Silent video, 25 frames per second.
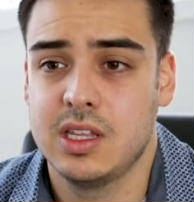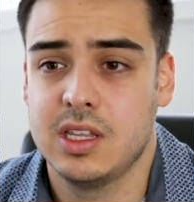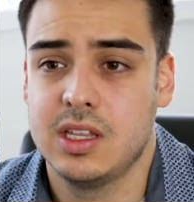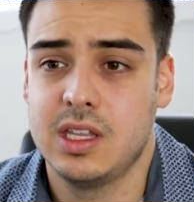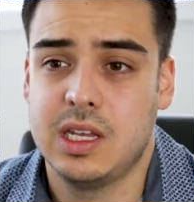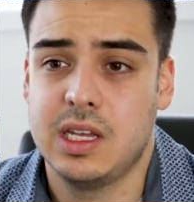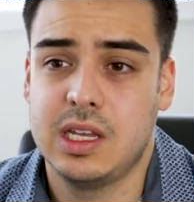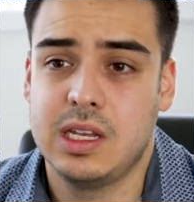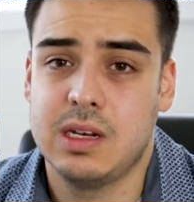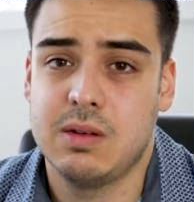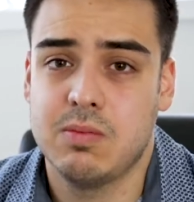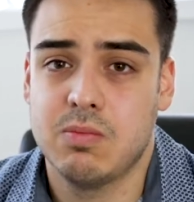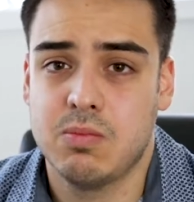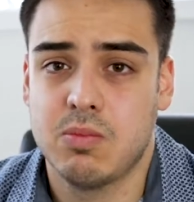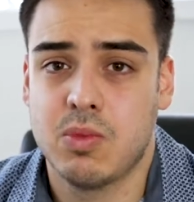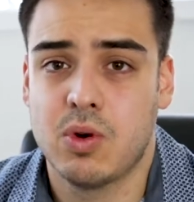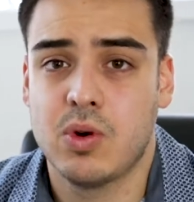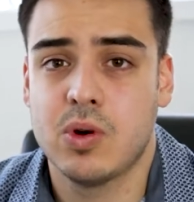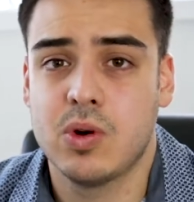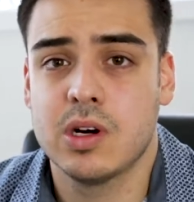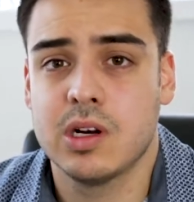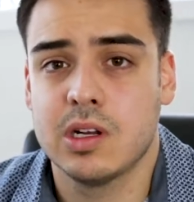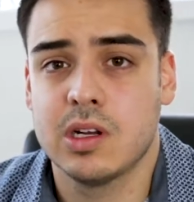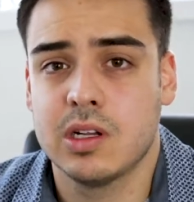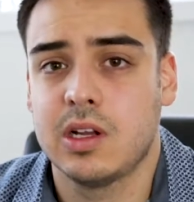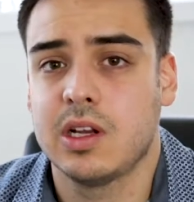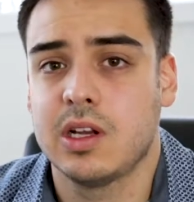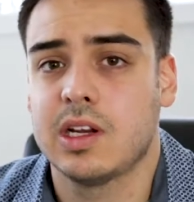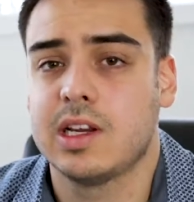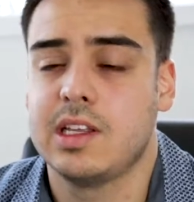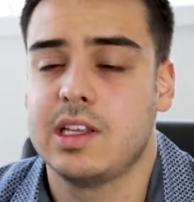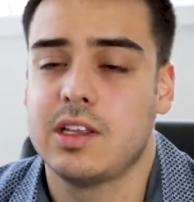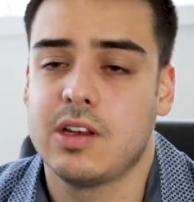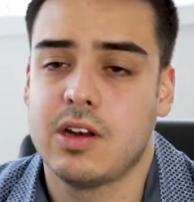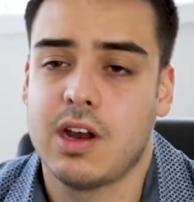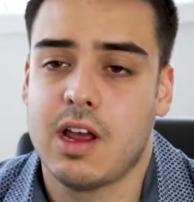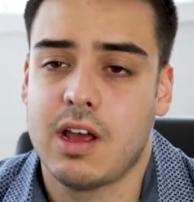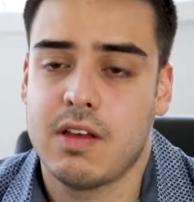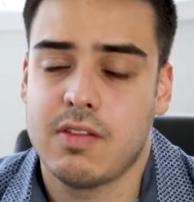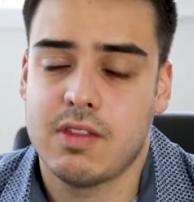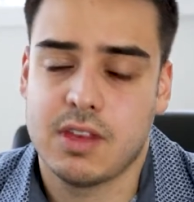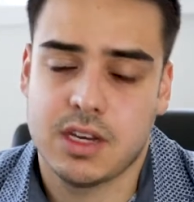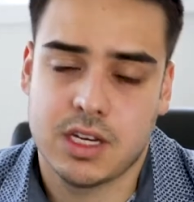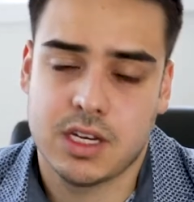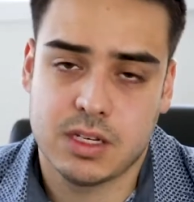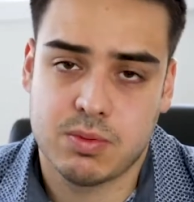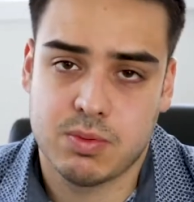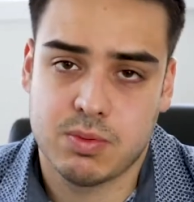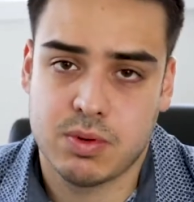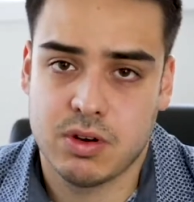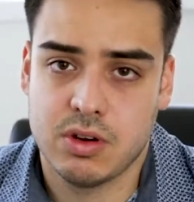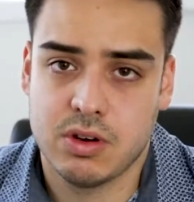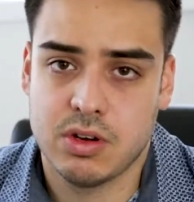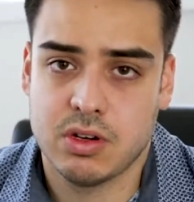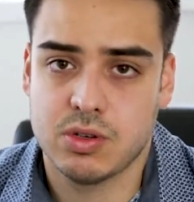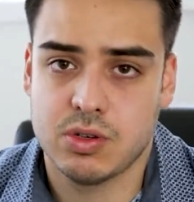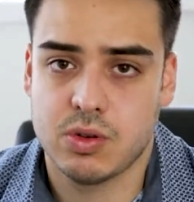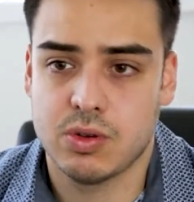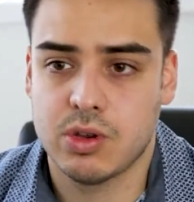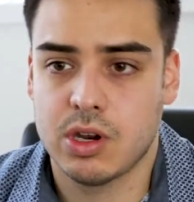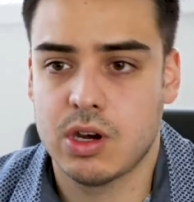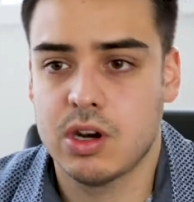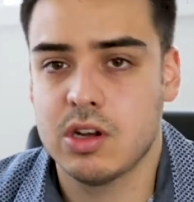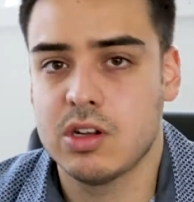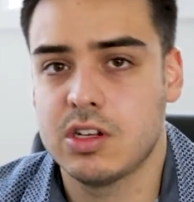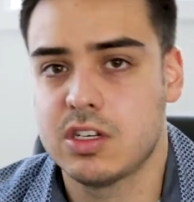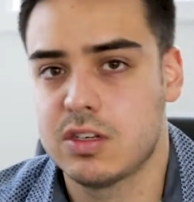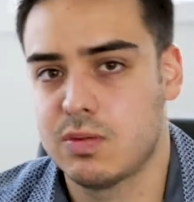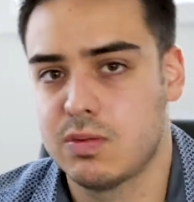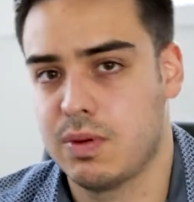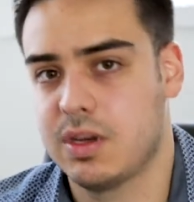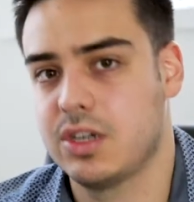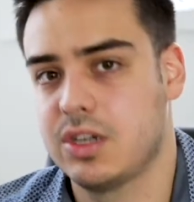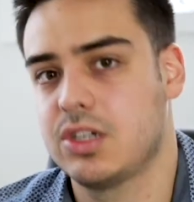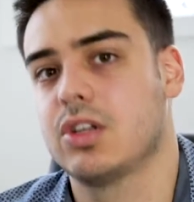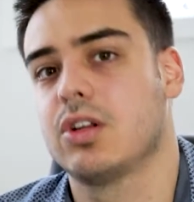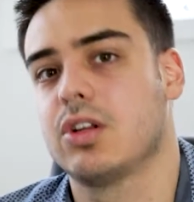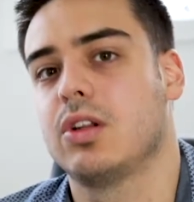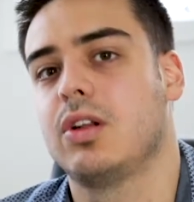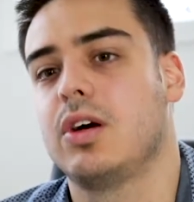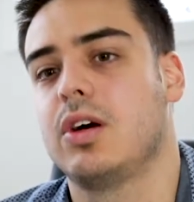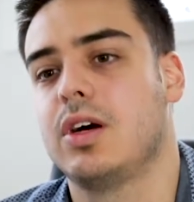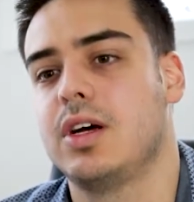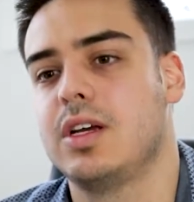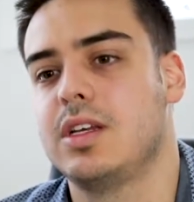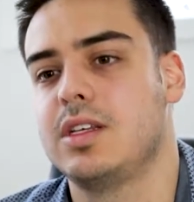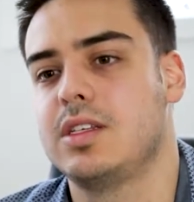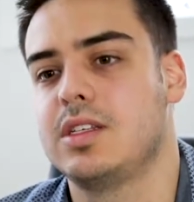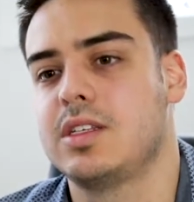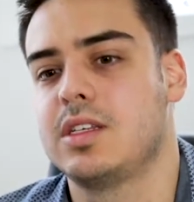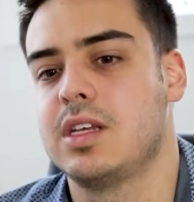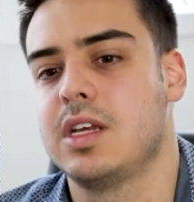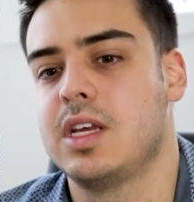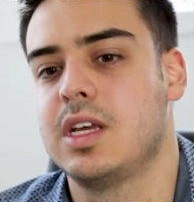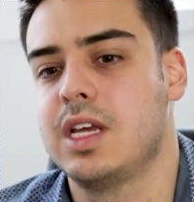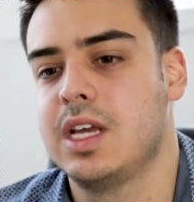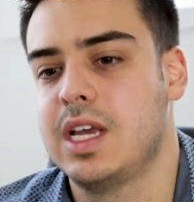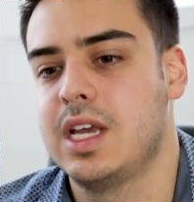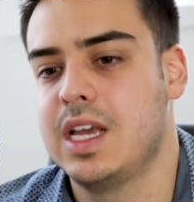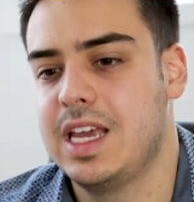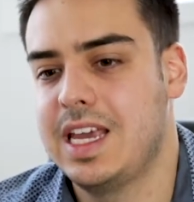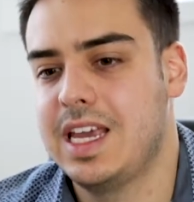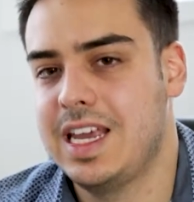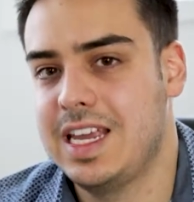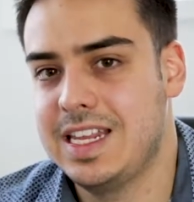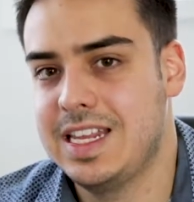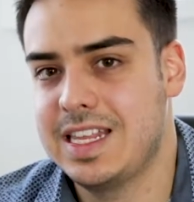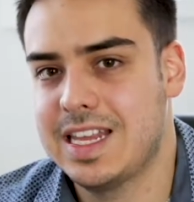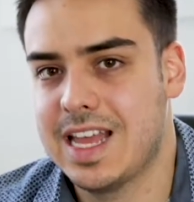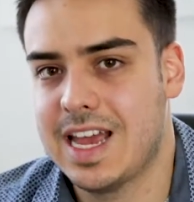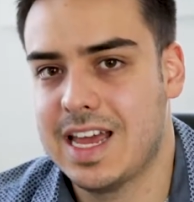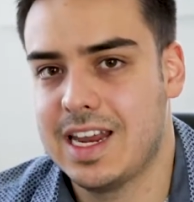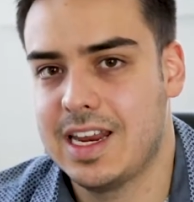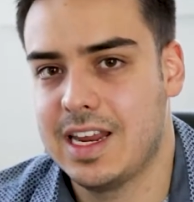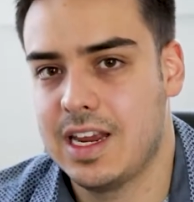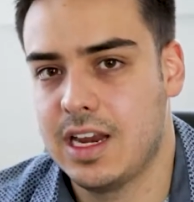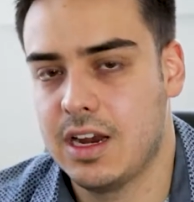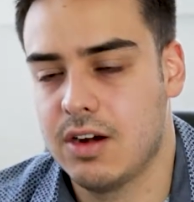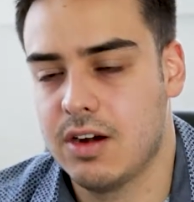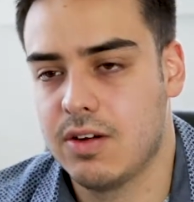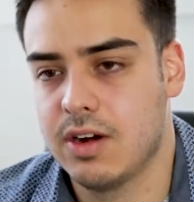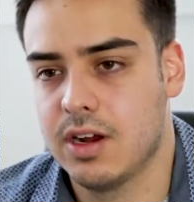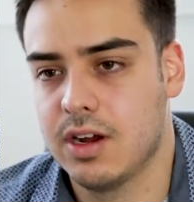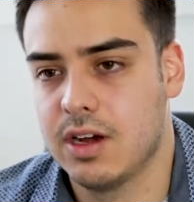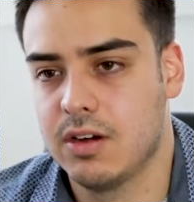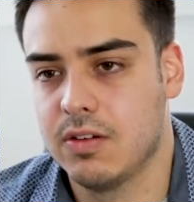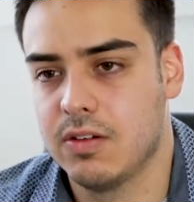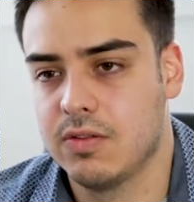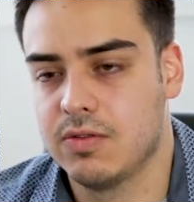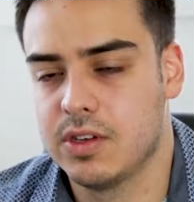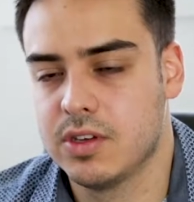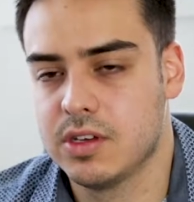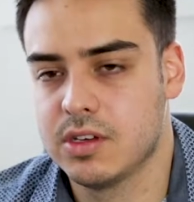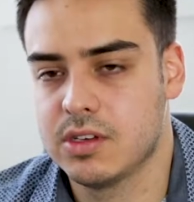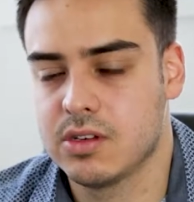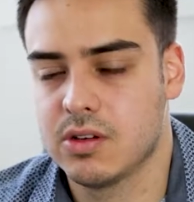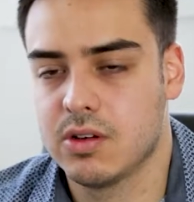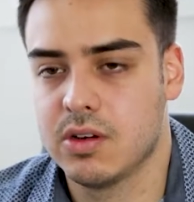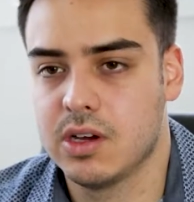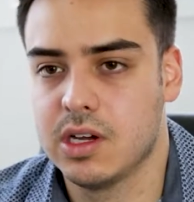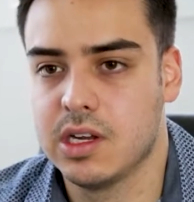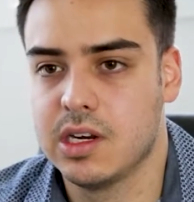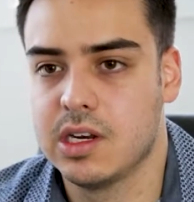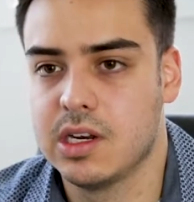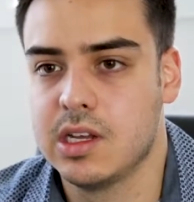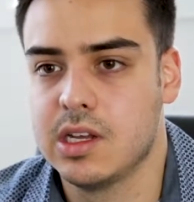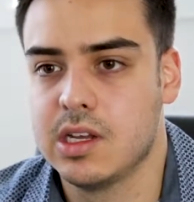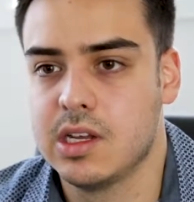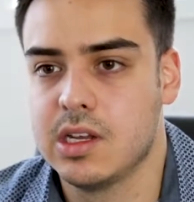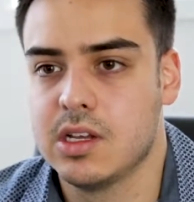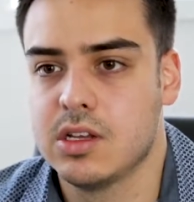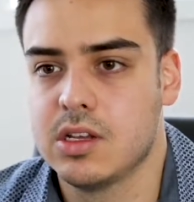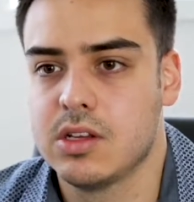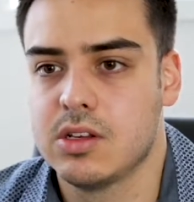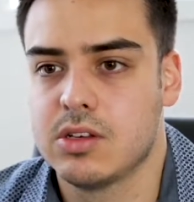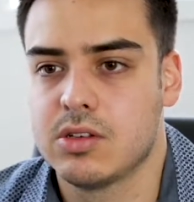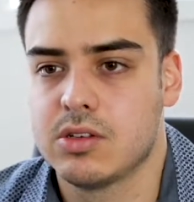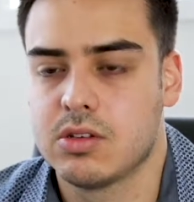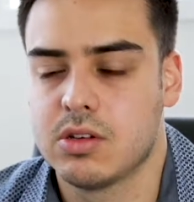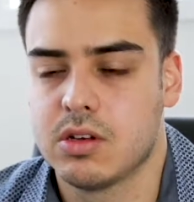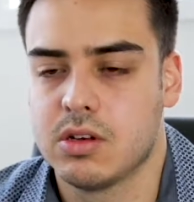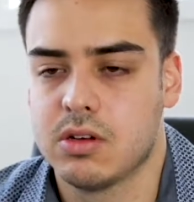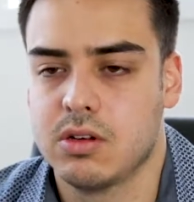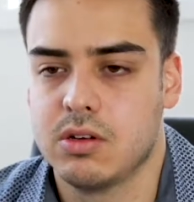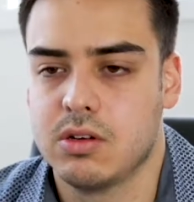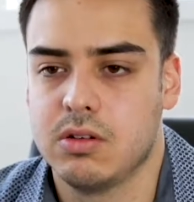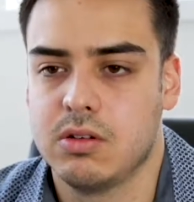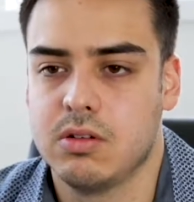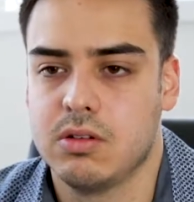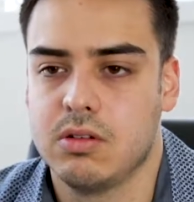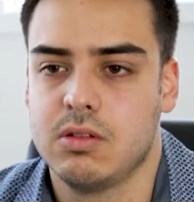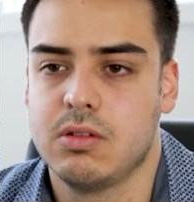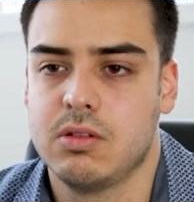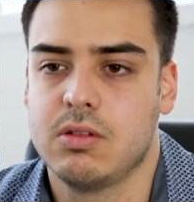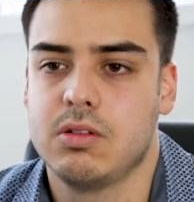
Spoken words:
then more than likely they don't have the experience, or they don't specialize in that area of design. So